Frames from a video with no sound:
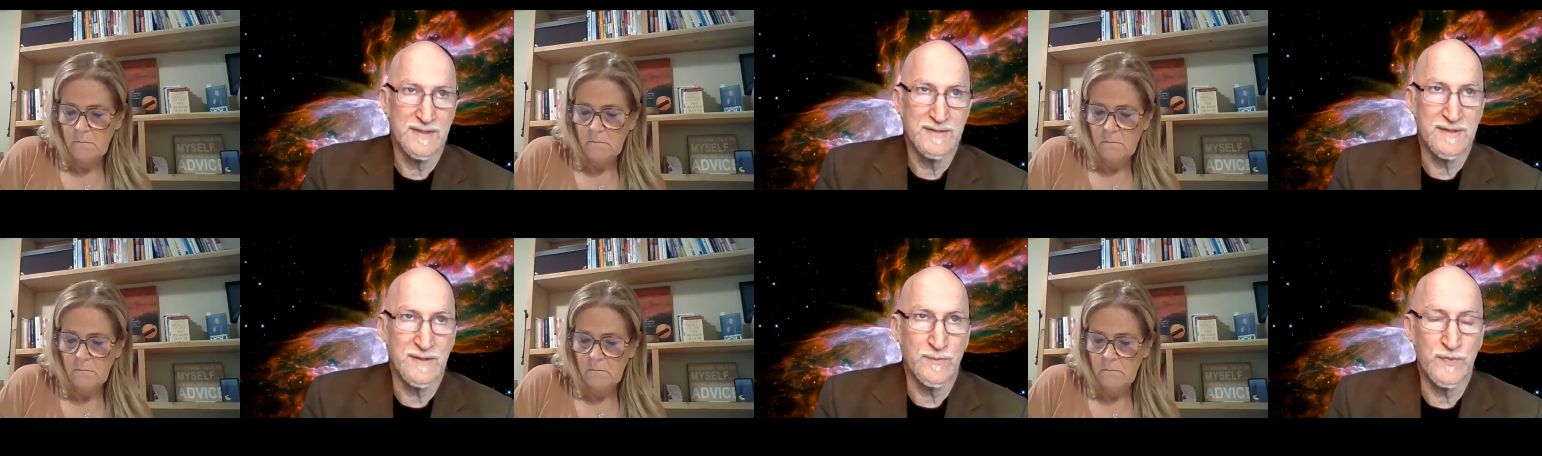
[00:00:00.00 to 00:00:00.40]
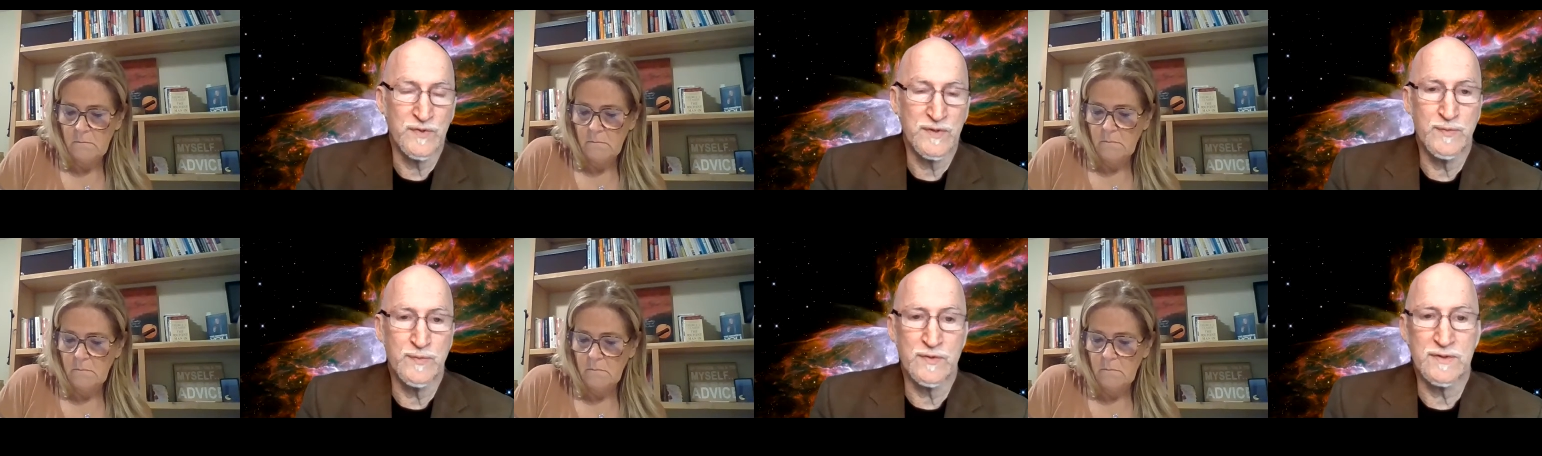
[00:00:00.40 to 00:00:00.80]
Speaker 1: some
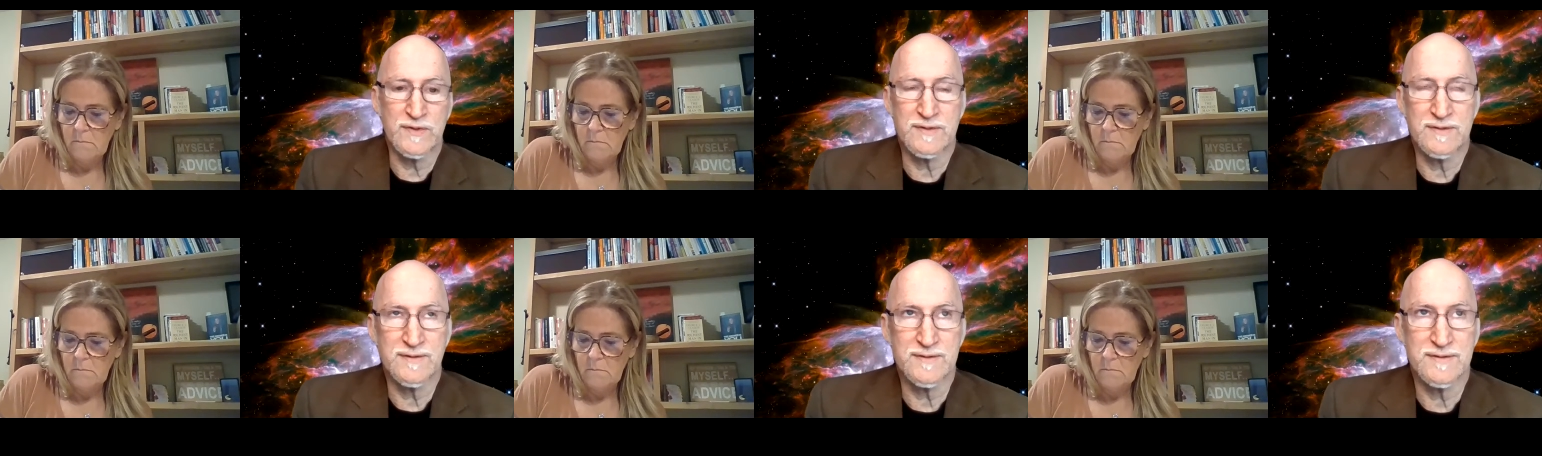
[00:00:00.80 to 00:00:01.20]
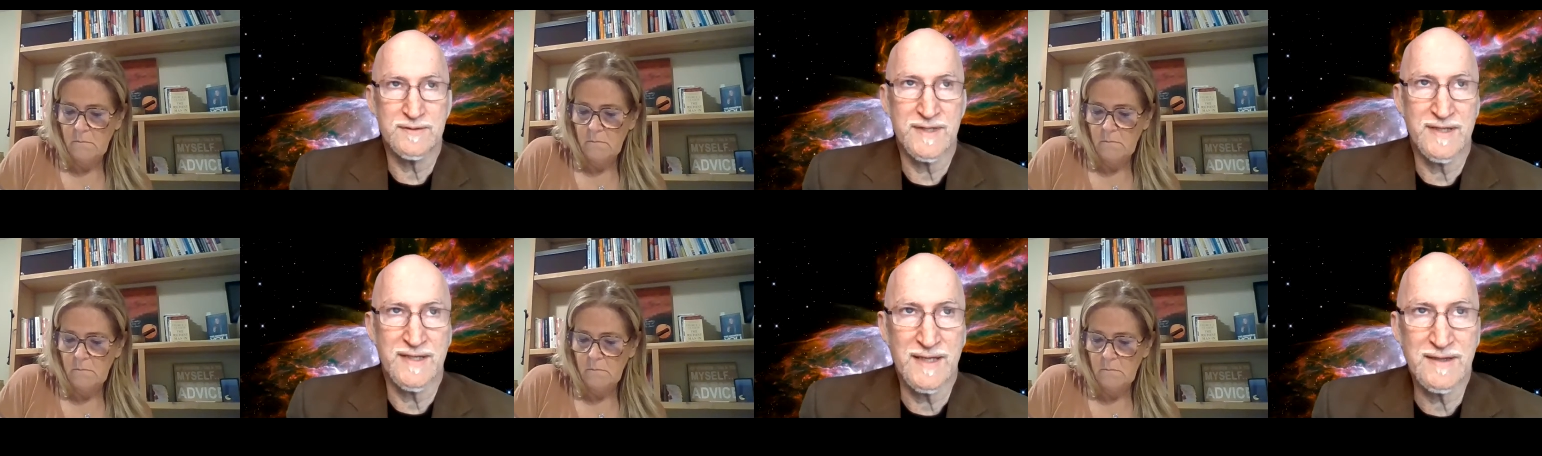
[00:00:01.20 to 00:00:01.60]
people
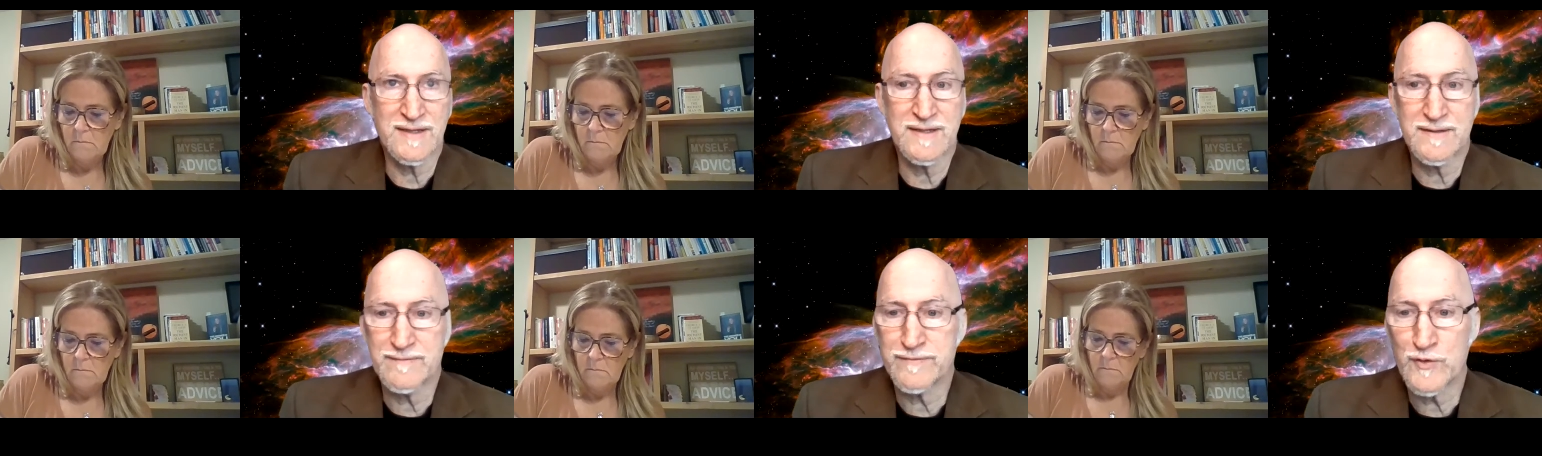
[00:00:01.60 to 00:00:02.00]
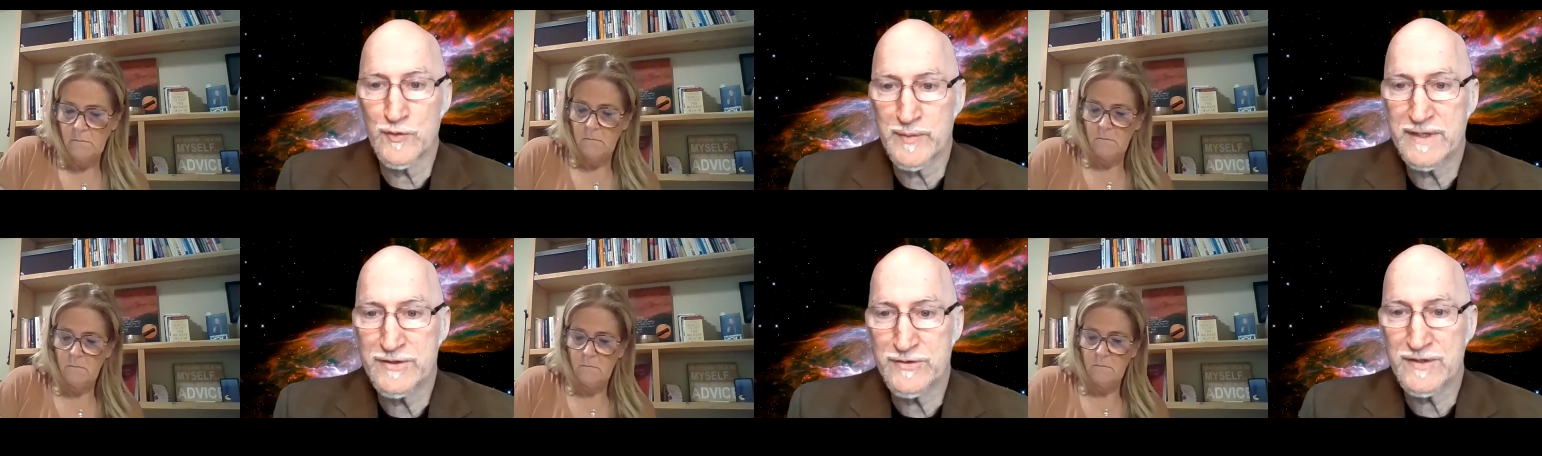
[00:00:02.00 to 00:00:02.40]
they get the inflow
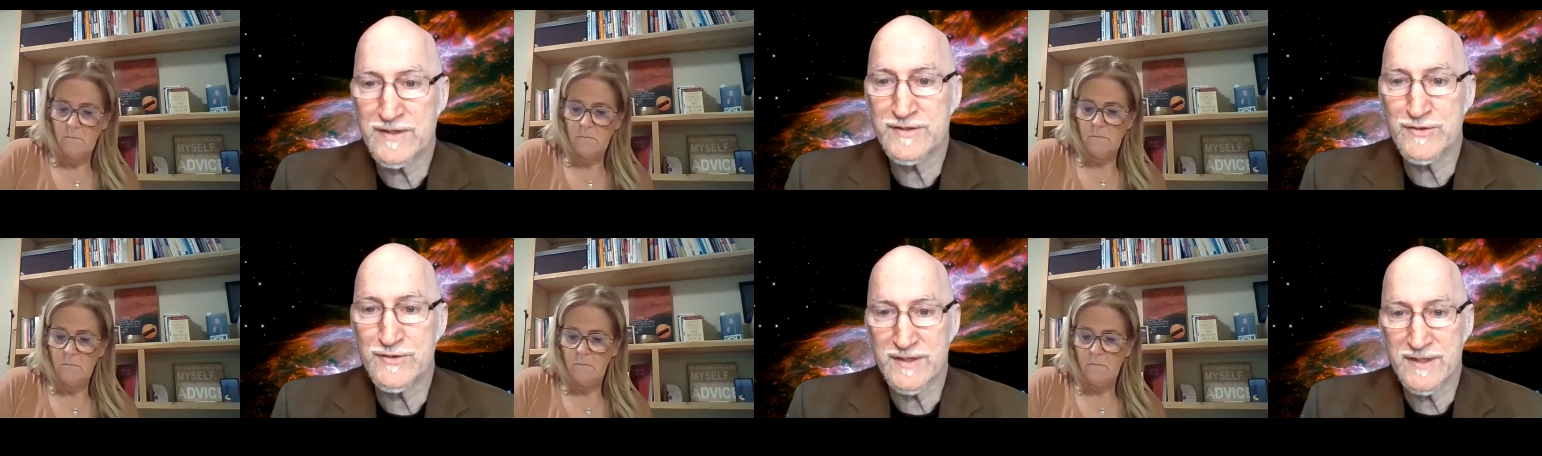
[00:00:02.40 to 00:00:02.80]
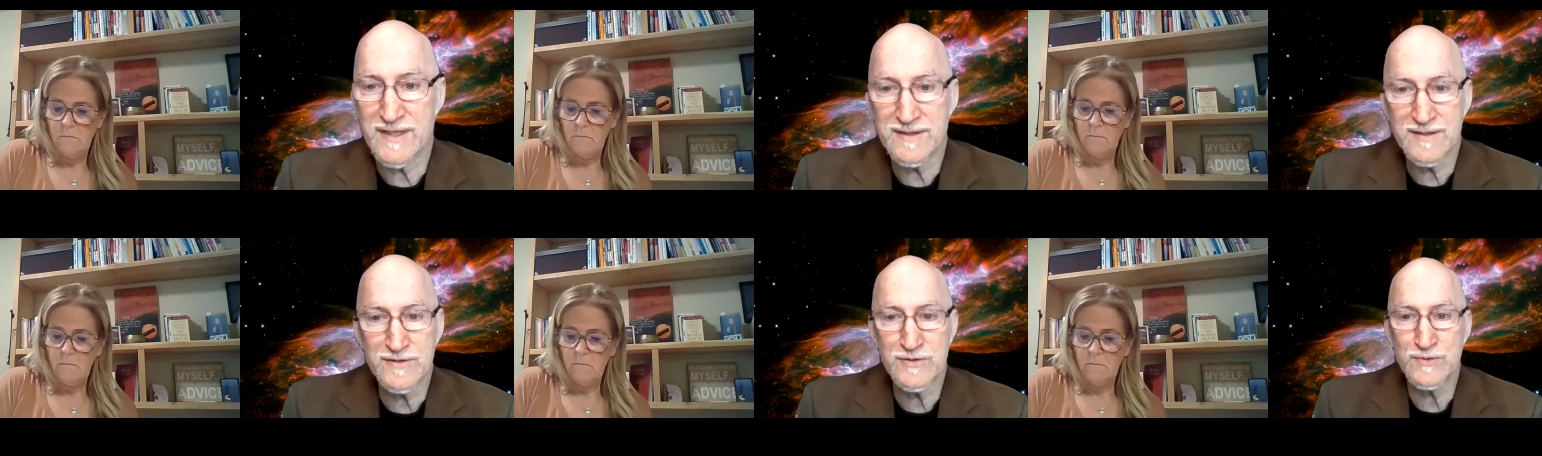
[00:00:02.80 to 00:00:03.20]
matrix or they
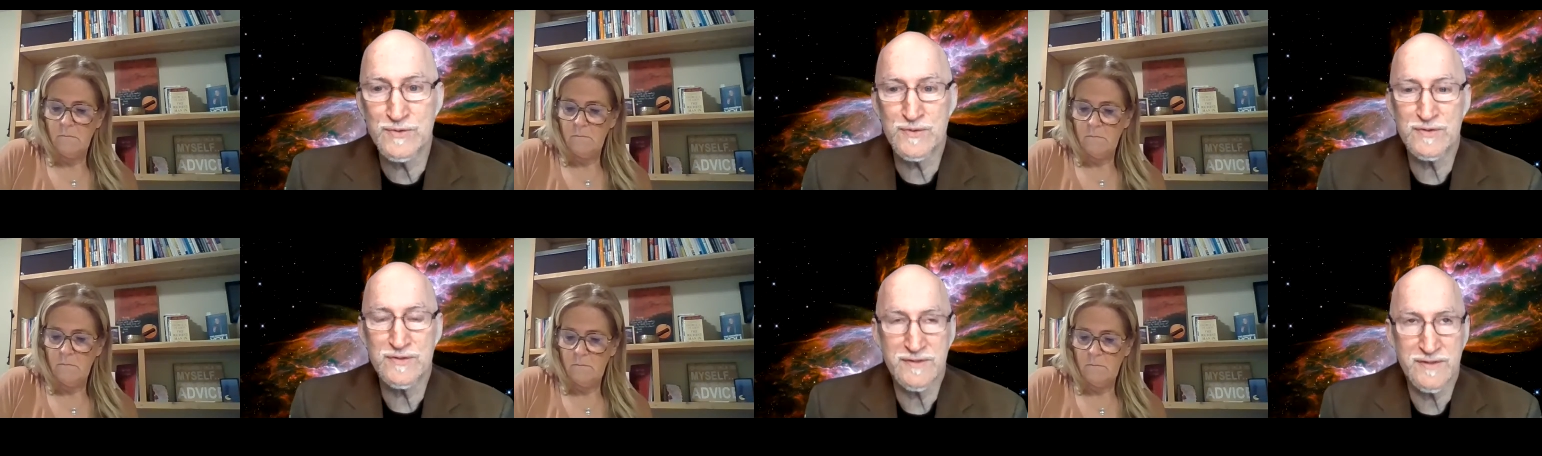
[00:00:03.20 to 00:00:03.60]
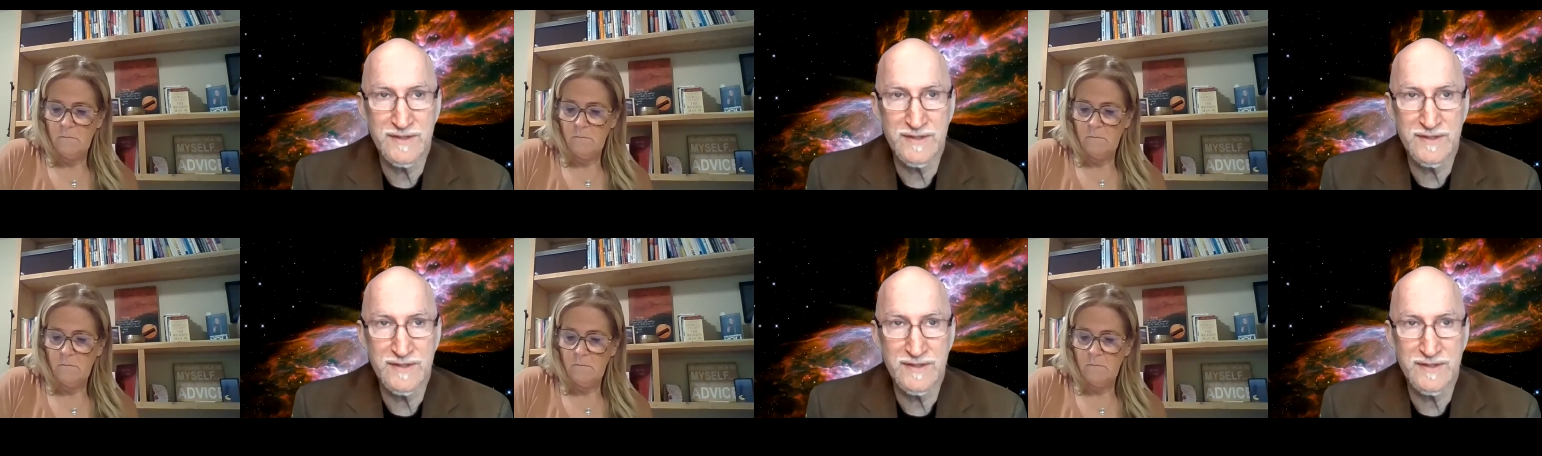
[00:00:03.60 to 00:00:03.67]
get the tools